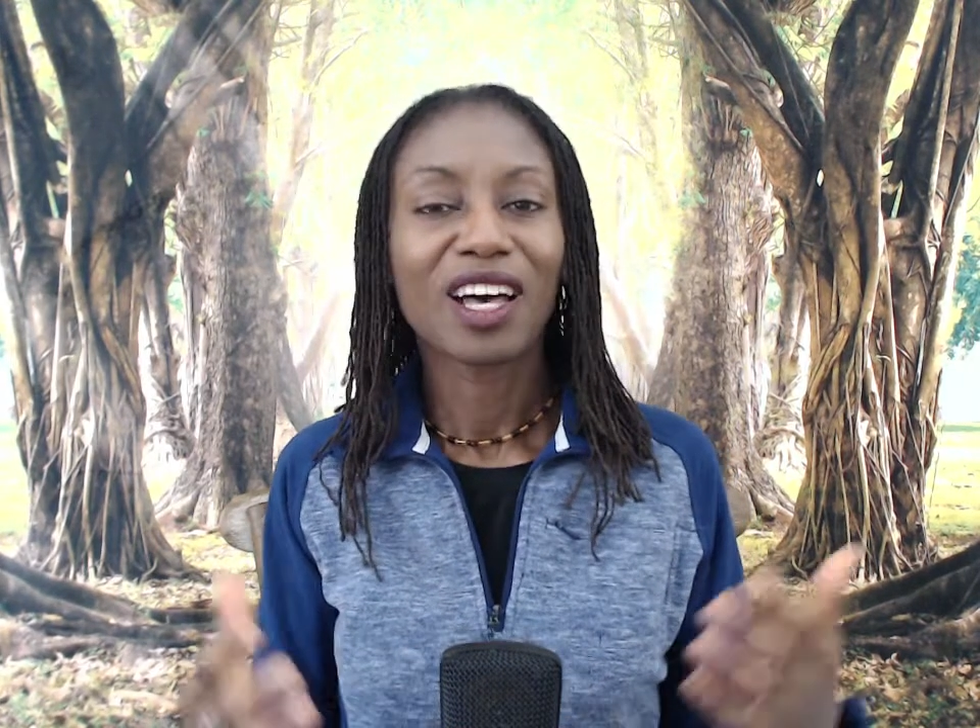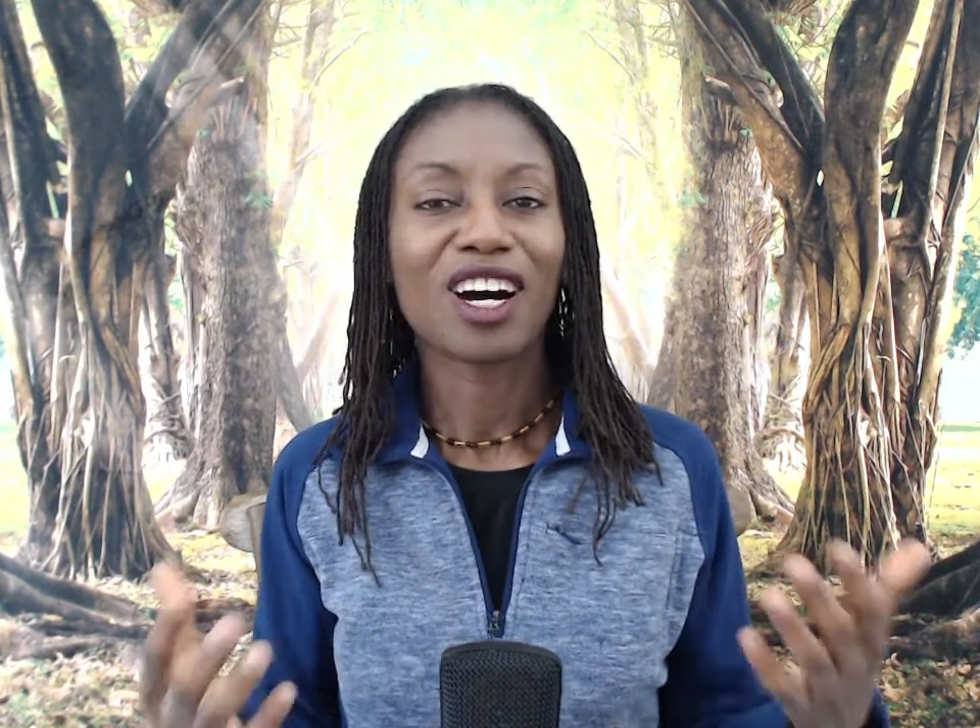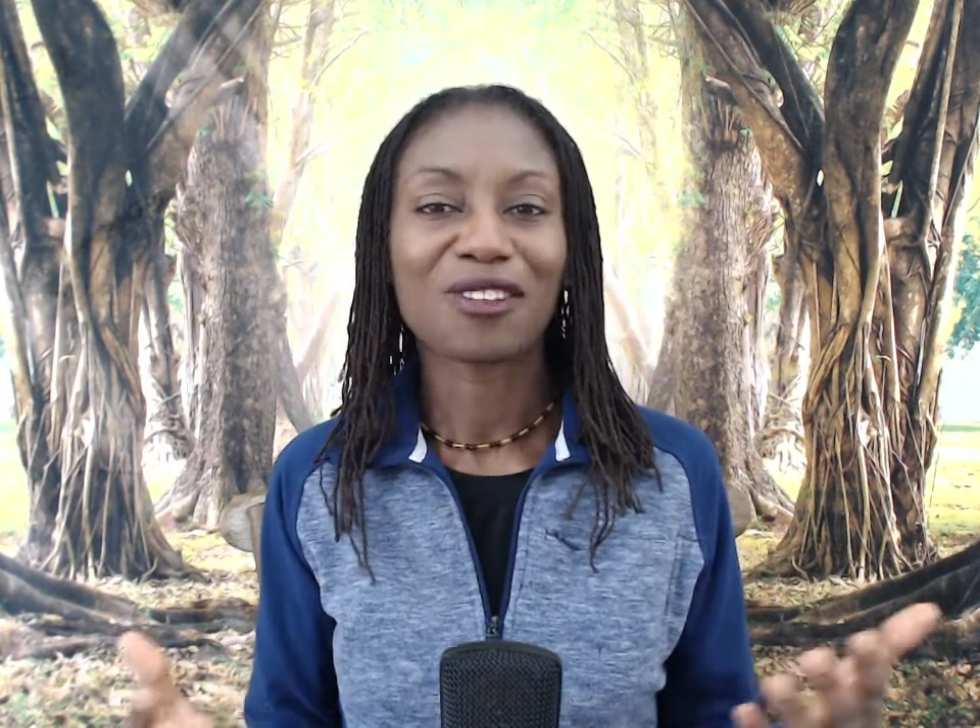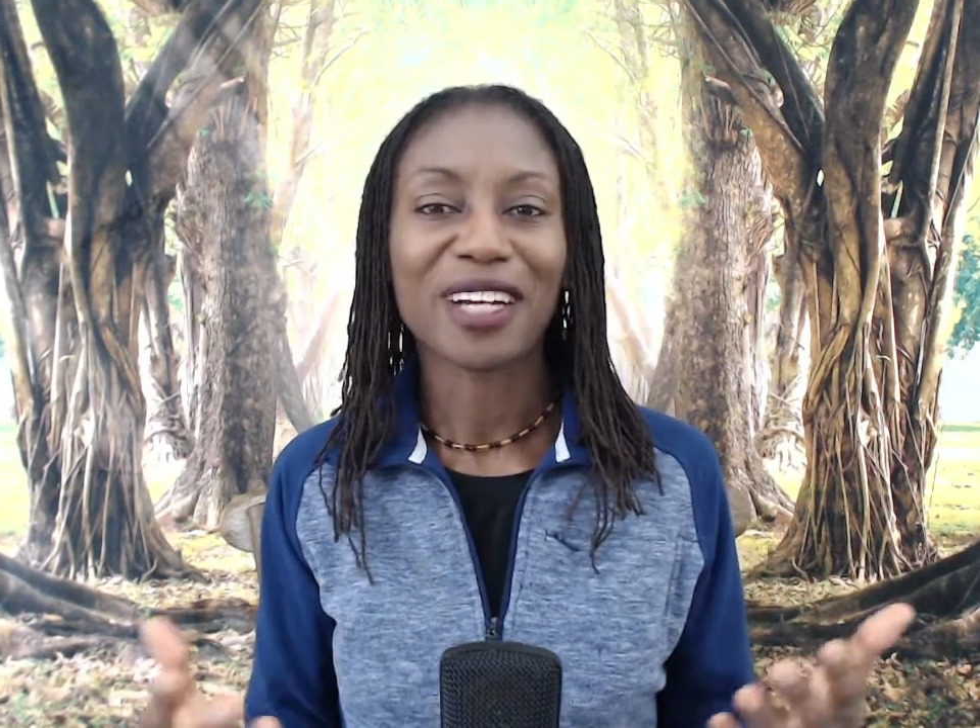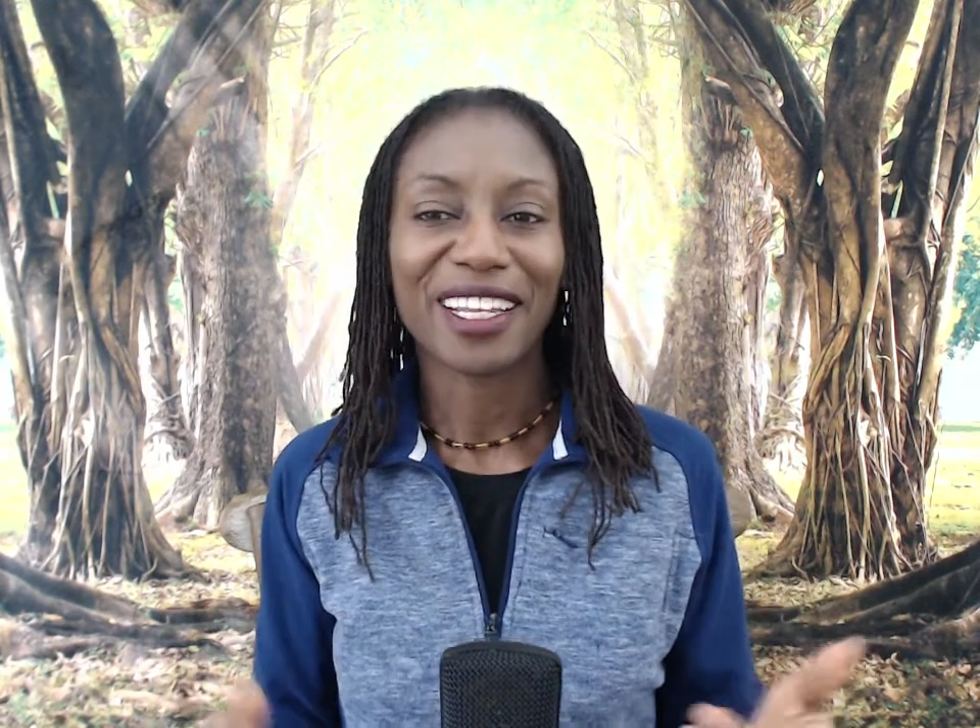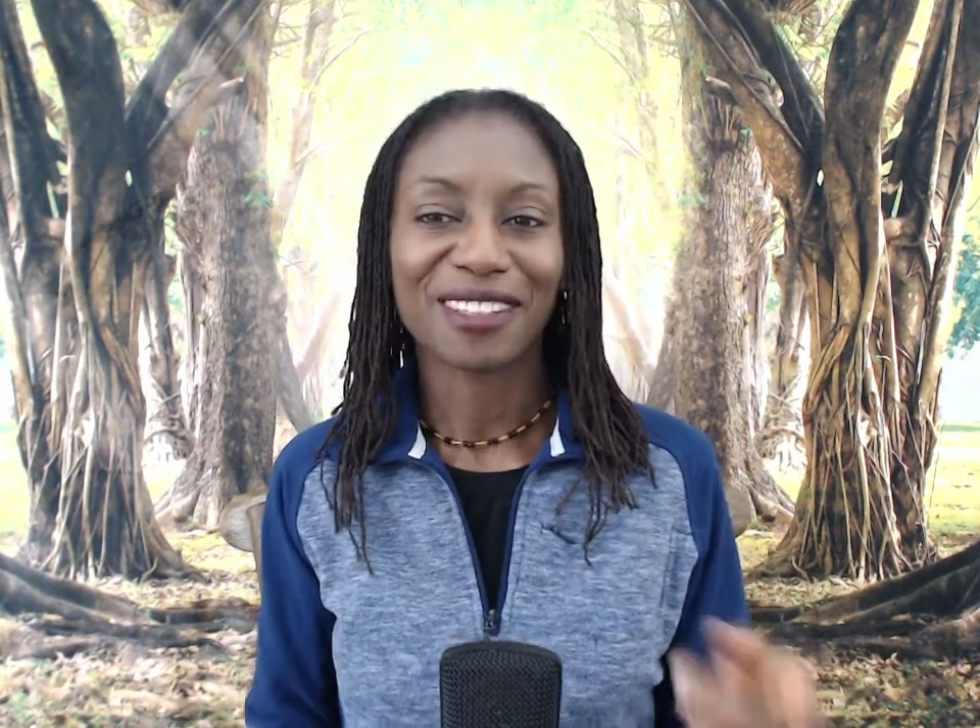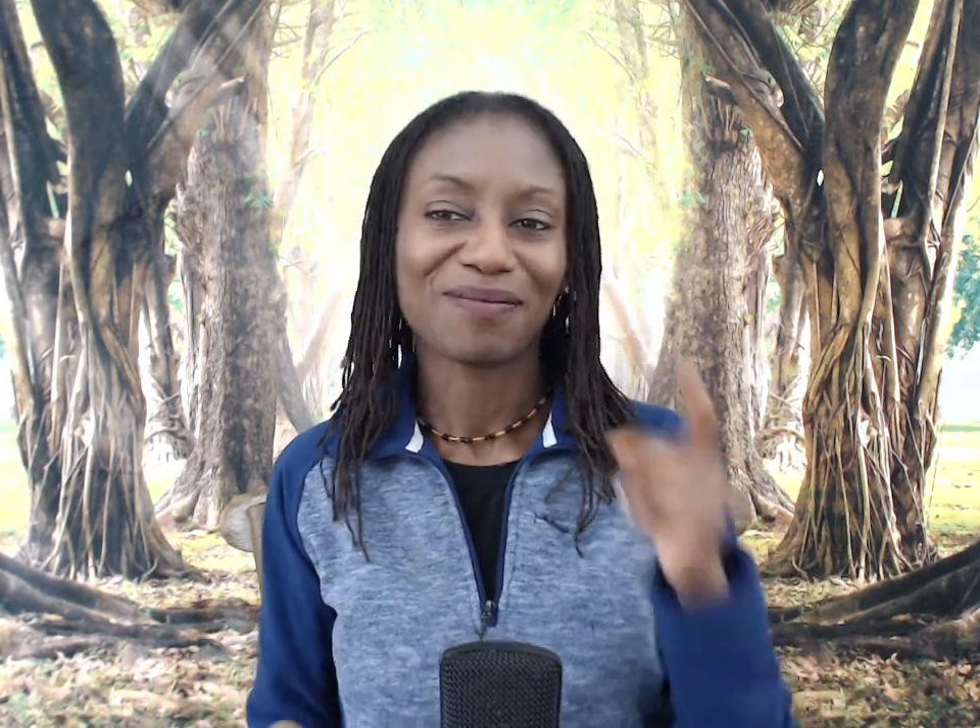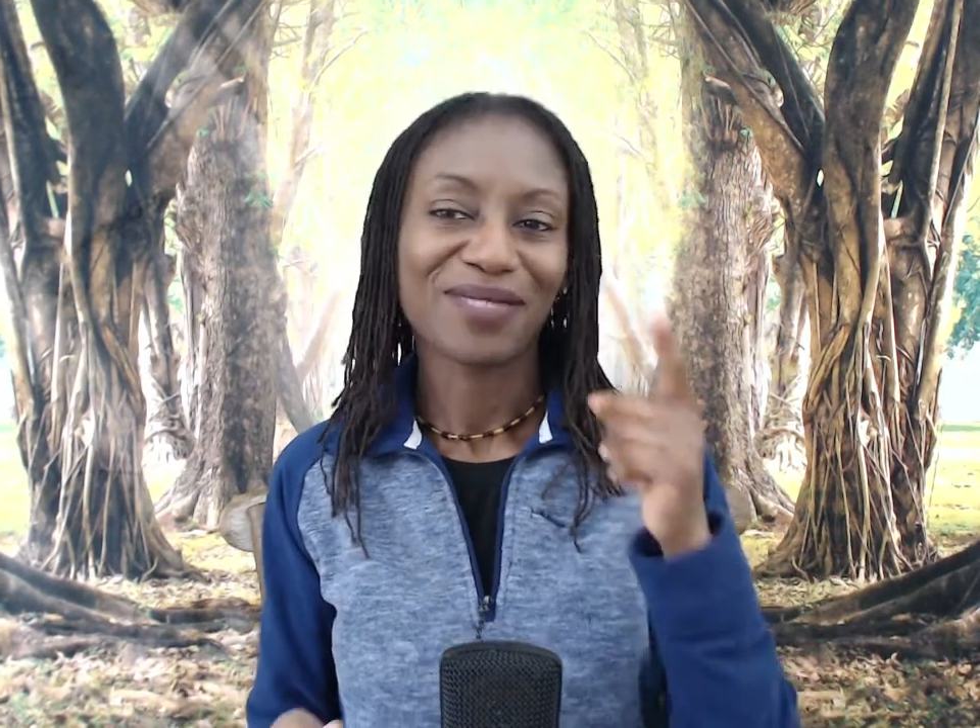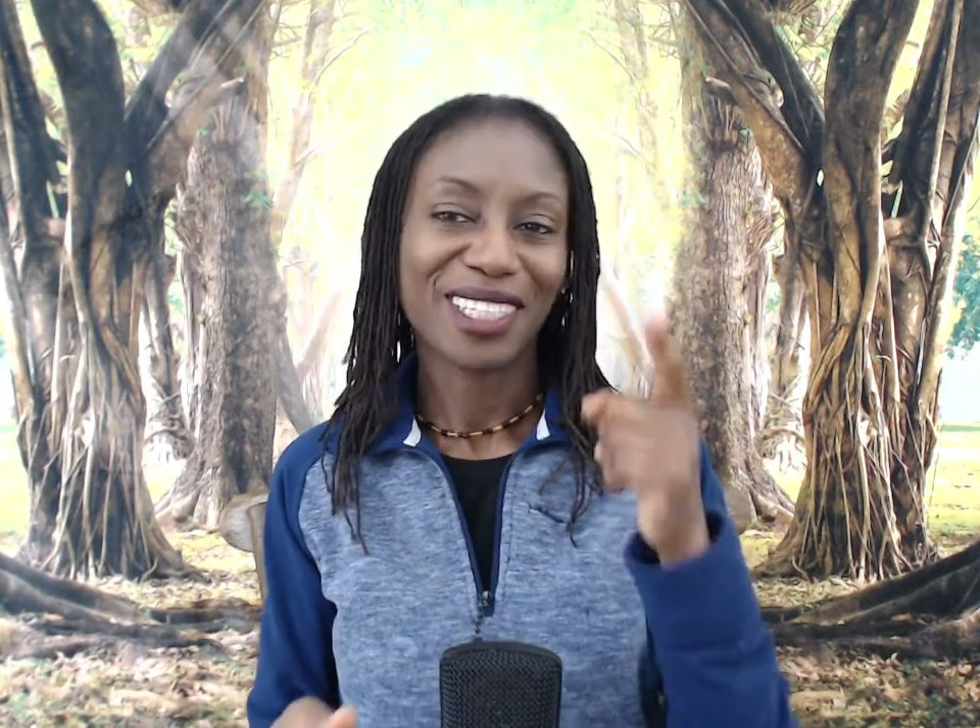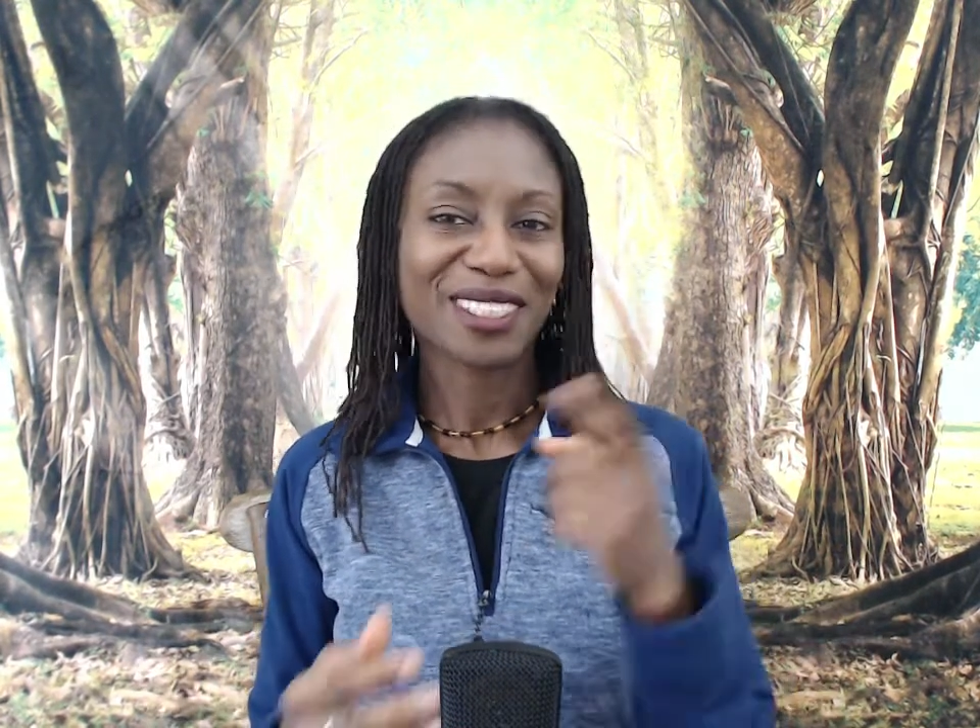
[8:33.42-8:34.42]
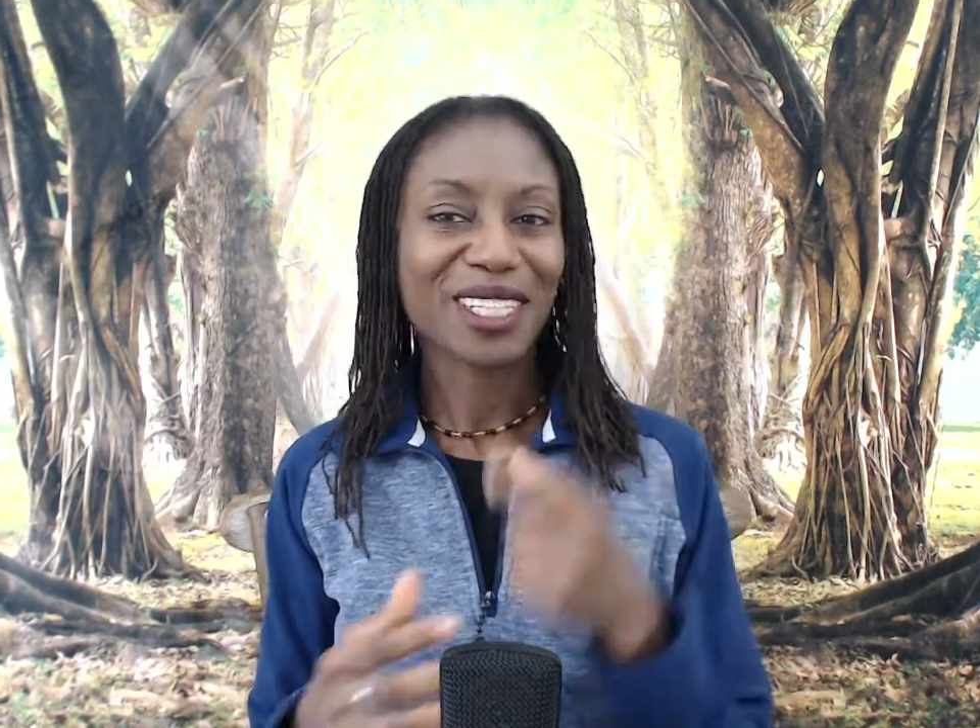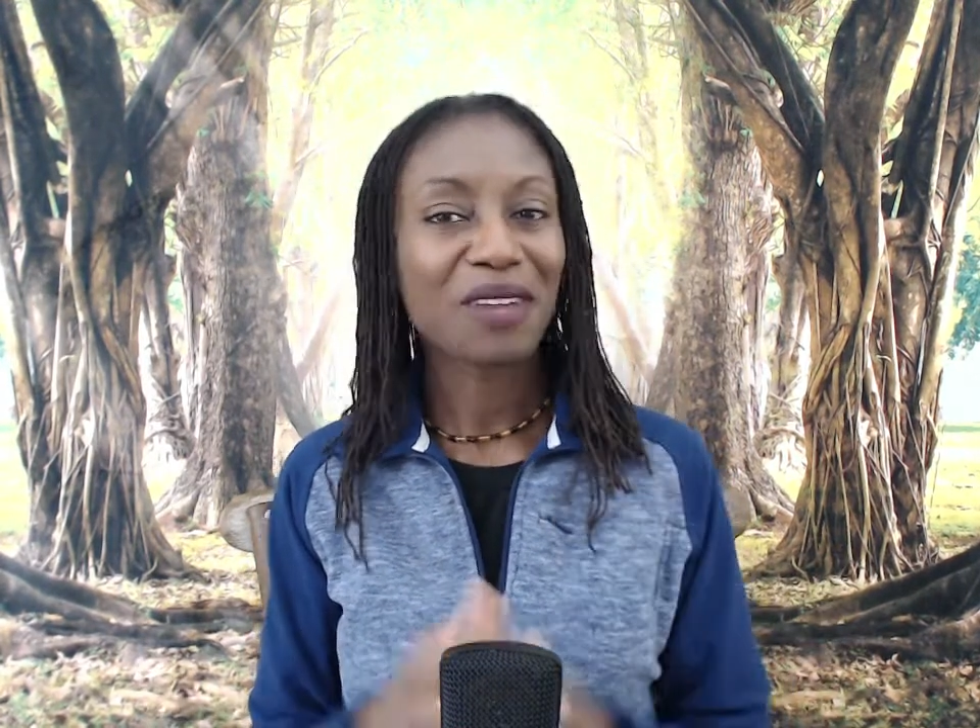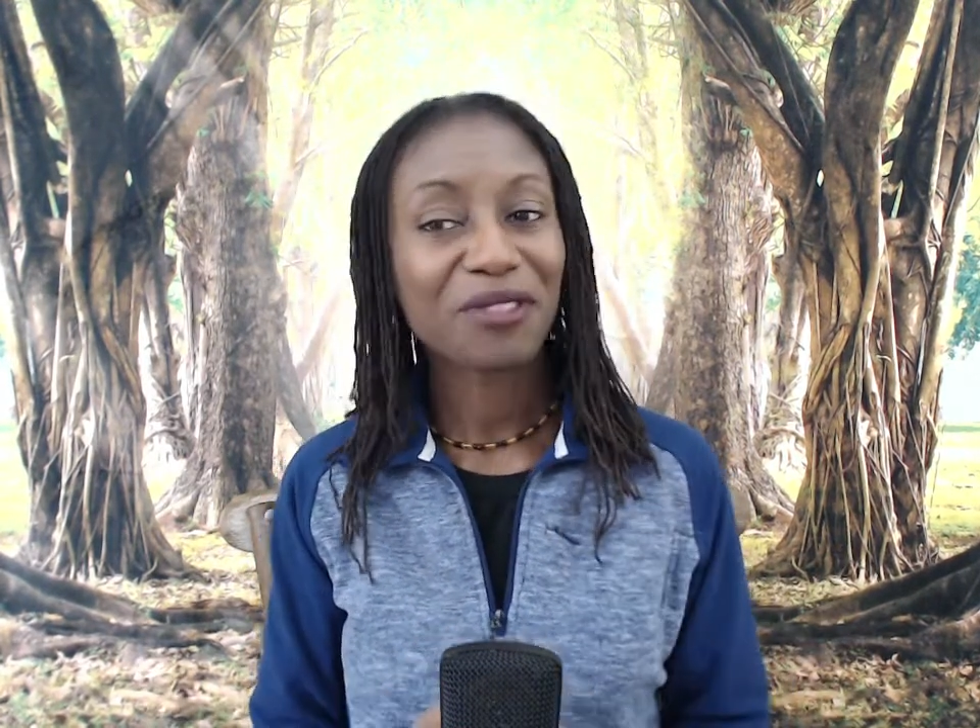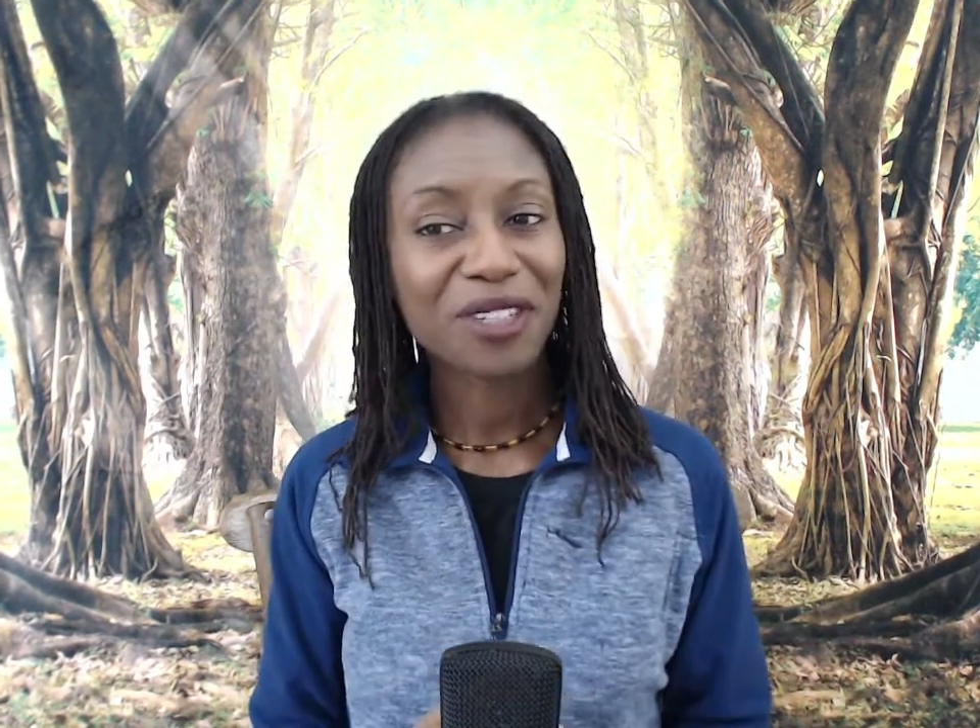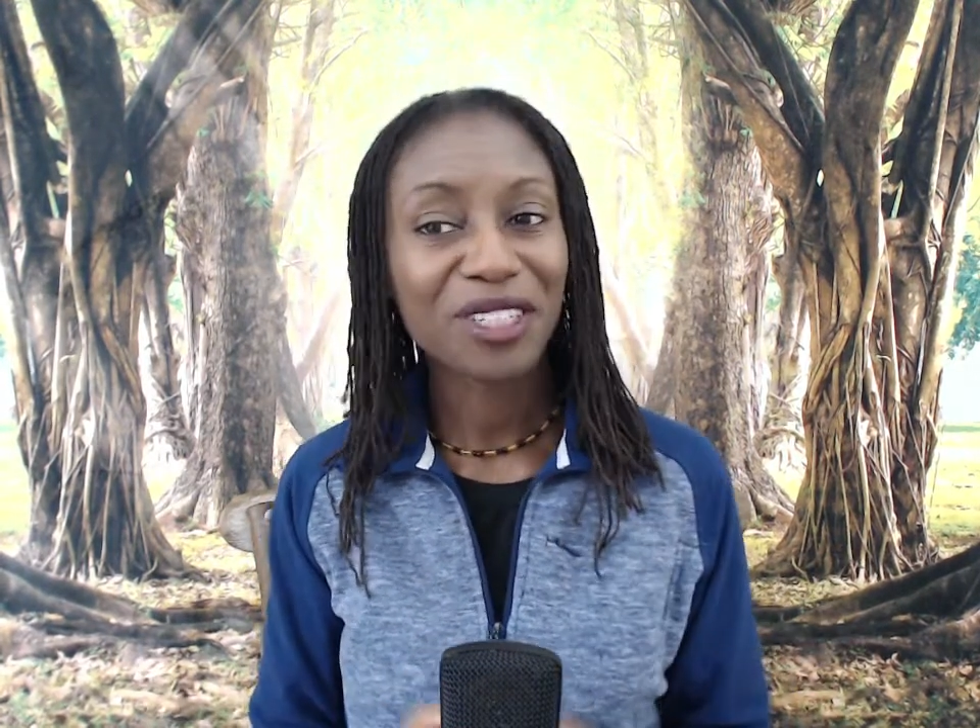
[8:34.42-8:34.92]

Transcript: All right, it's time for